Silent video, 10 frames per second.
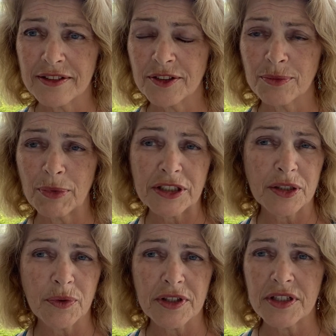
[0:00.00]
especially
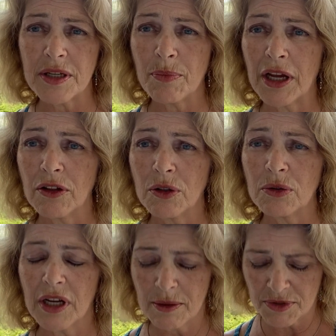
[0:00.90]
with the TPLO
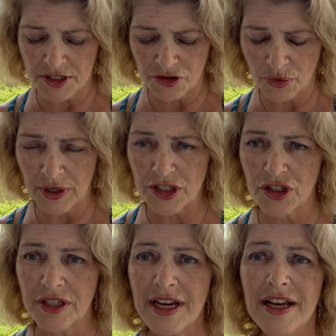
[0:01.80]
type situation.